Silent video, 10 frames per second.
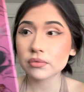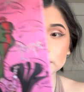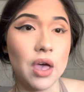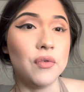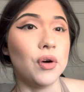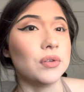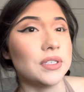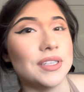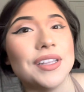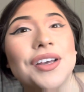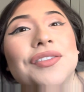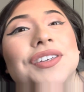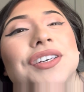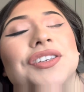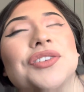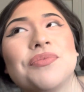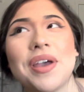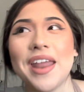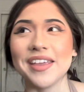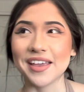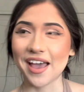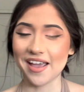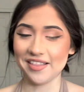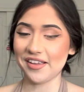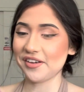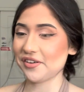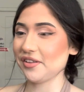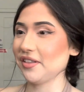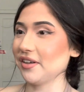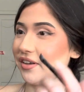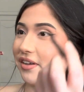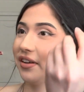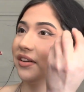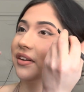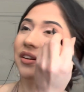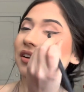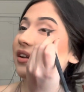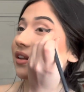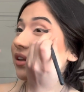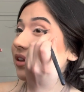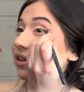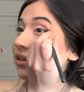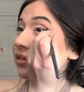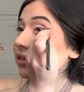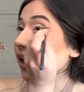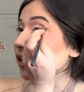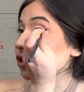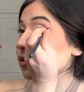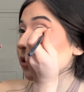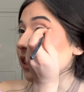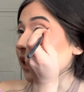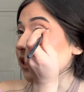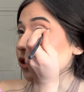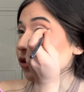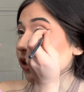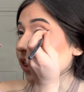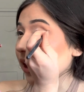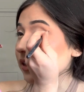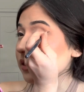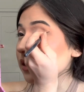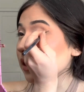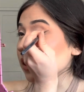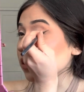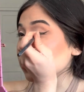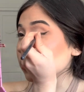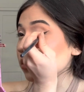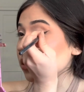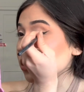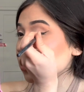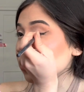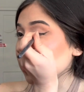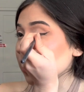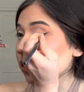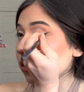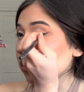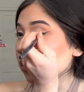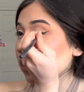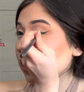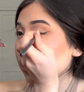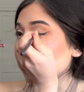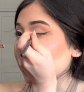I've always loved a dramatic eyeliner look. I used to be late to class in high school just so I could do my